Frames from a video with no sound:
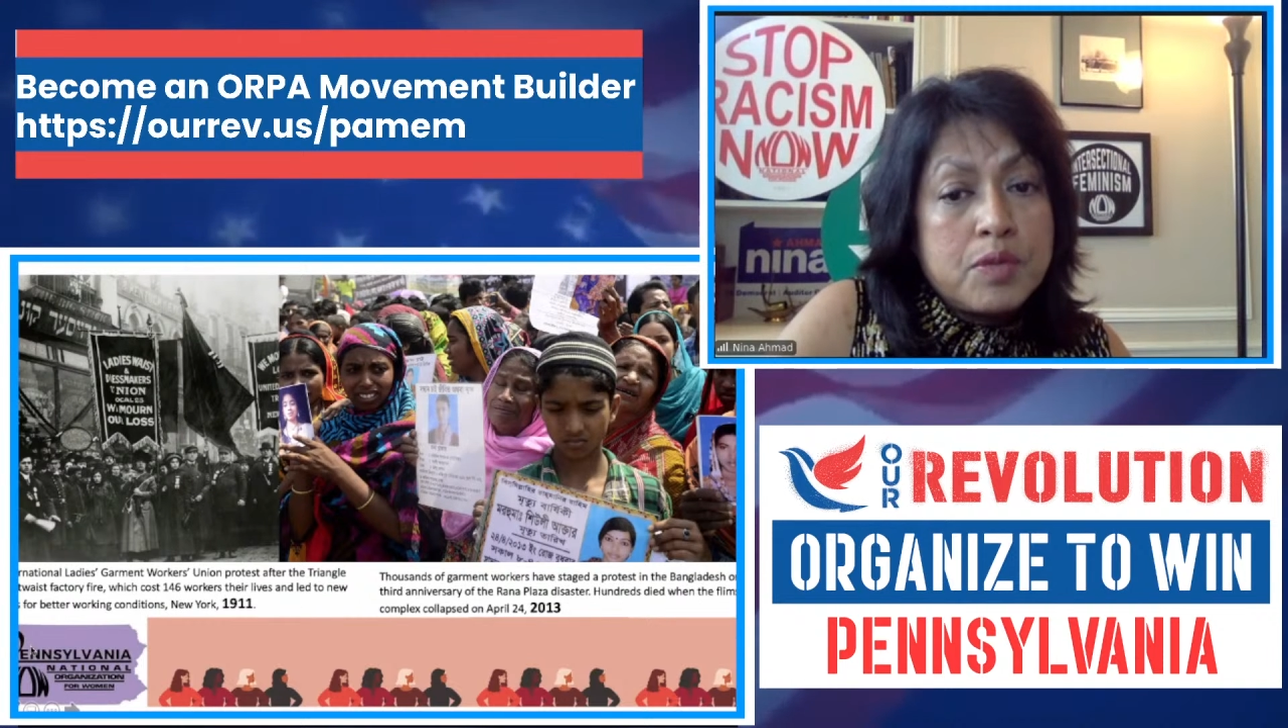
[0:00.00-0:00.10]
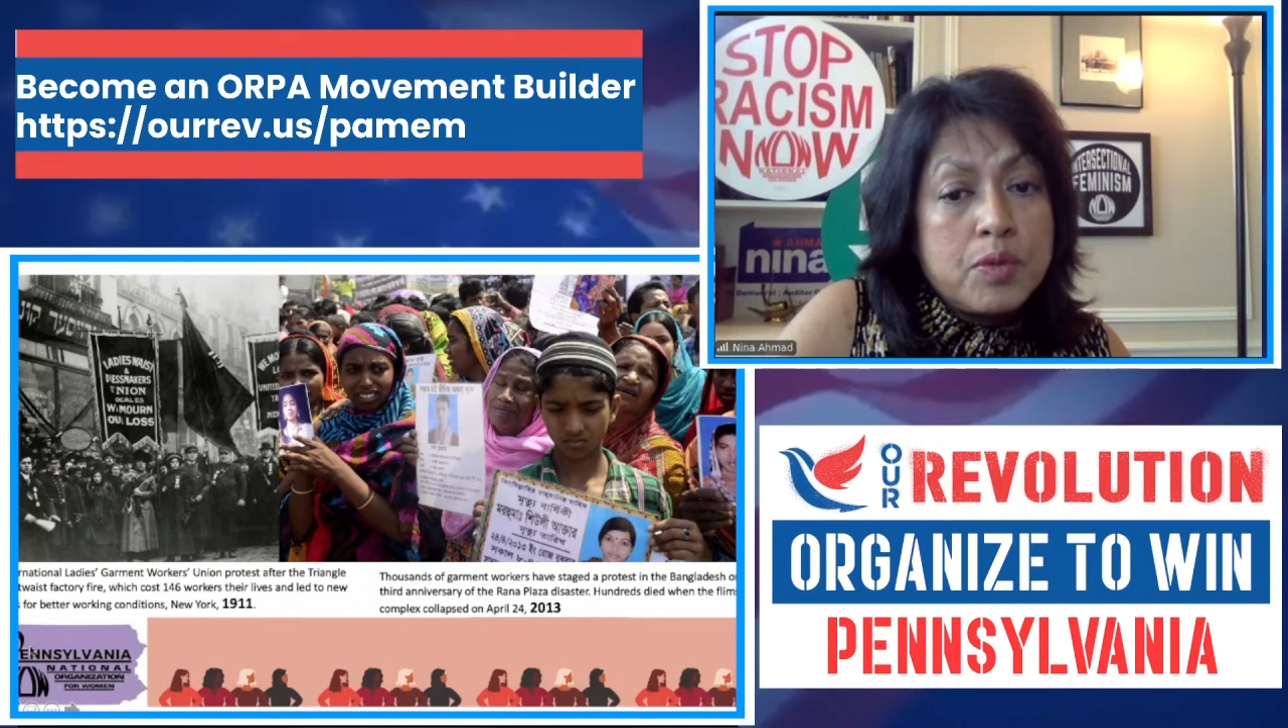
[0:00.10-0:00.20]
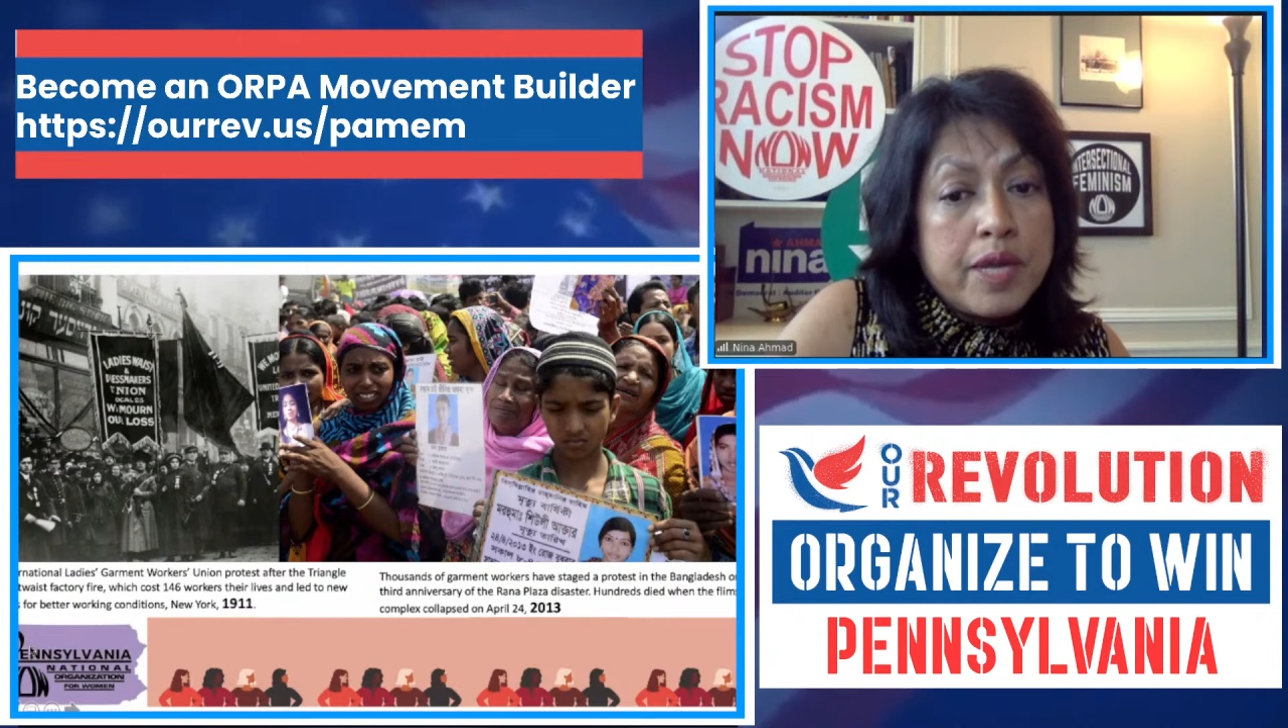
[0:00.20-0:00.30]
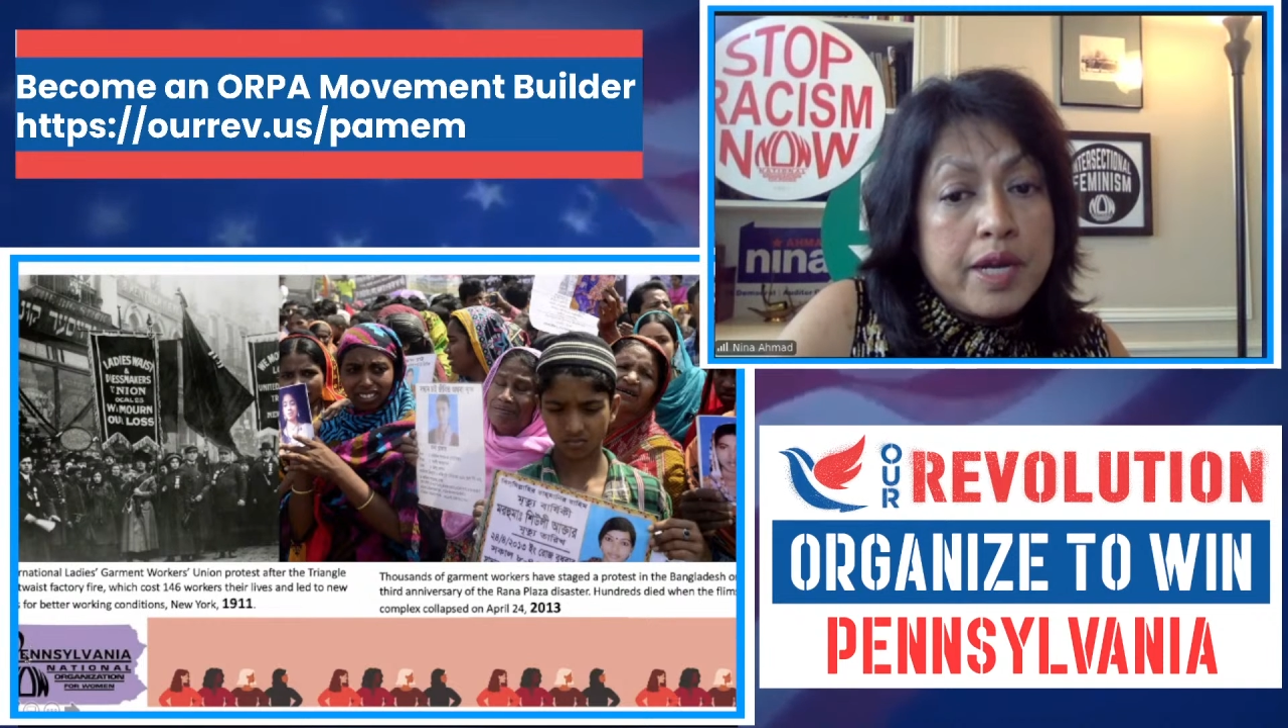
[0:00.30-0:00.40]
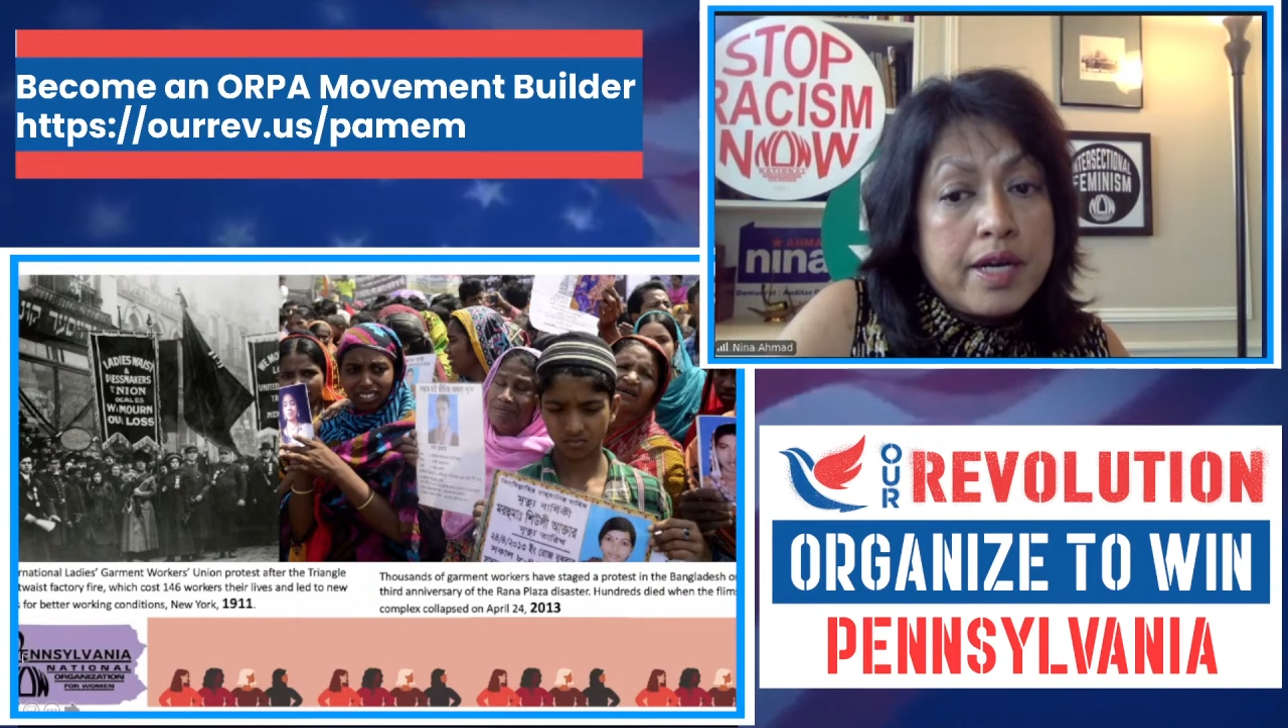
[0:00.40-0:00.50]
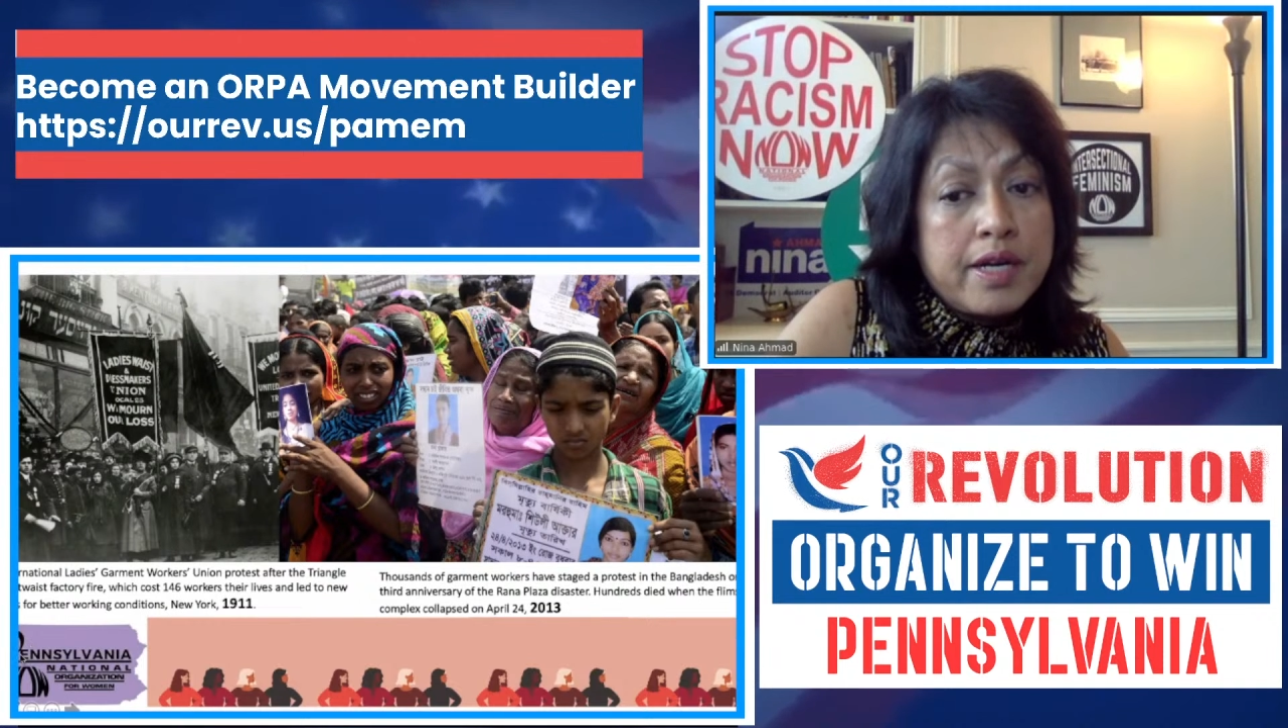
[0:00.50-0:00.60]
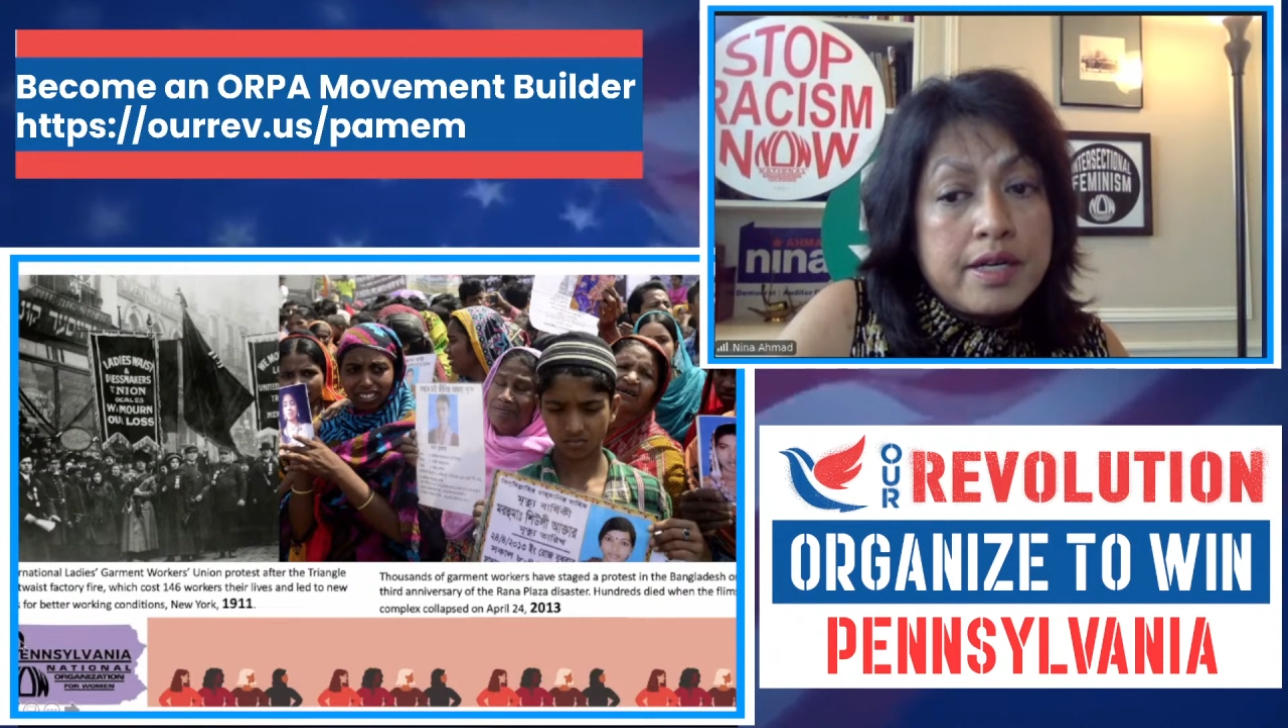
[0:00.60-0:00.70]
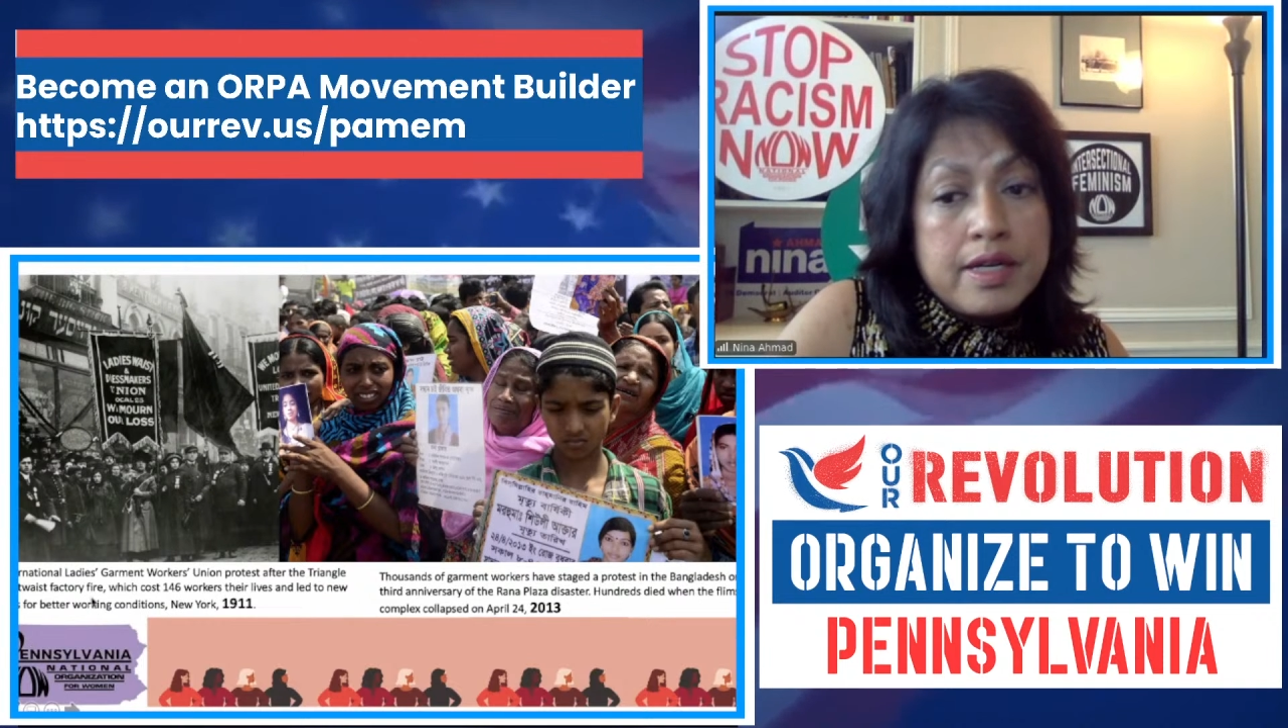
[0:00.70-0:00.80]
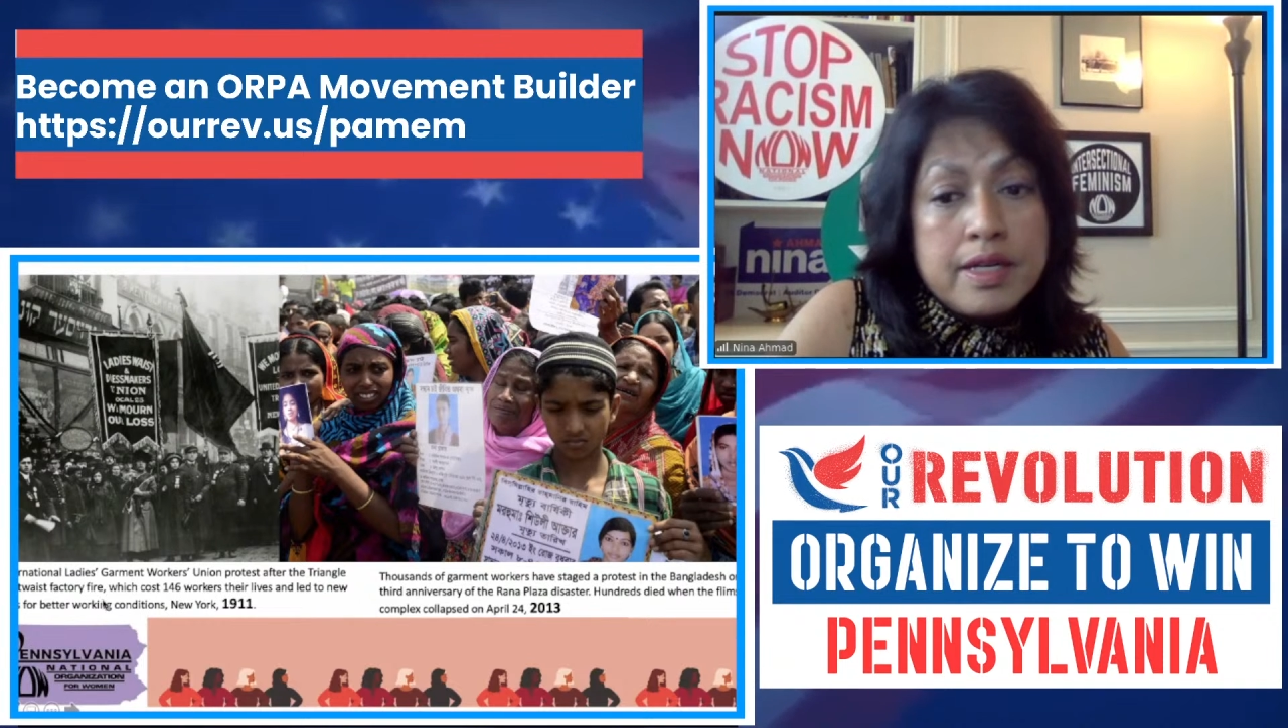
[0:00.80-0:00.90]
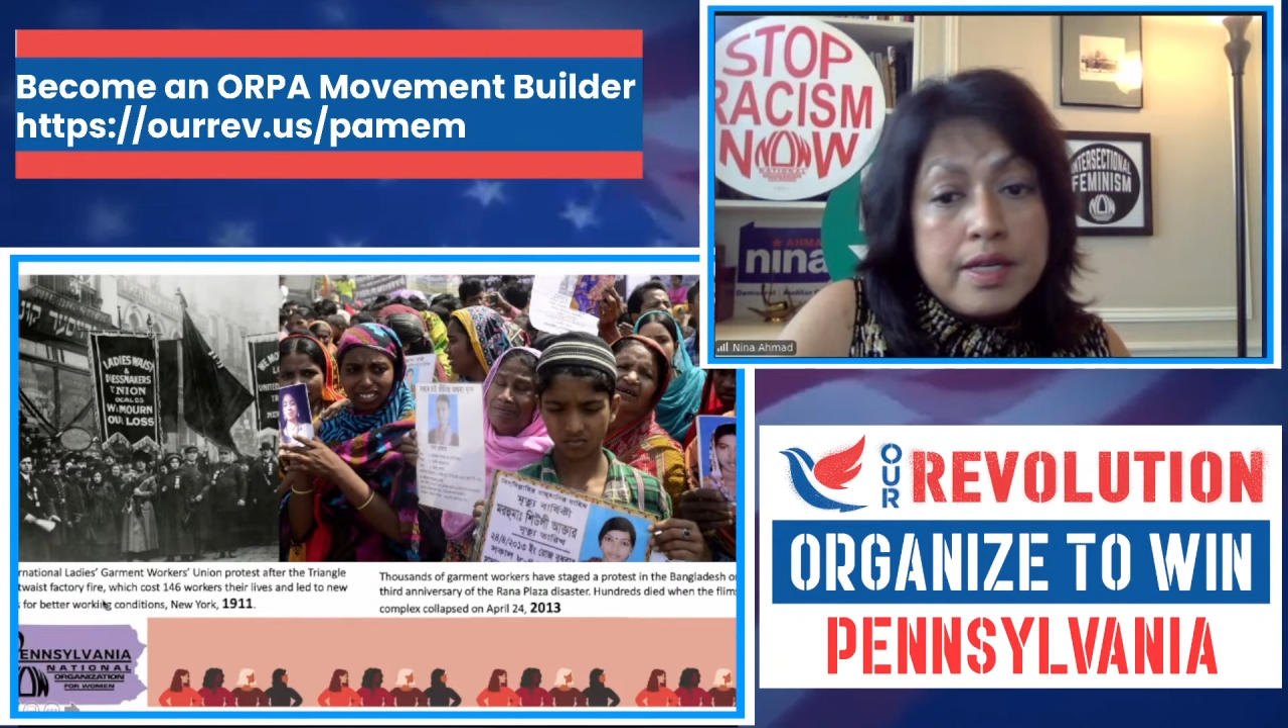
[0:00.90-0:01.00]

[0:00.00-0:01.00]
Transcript: where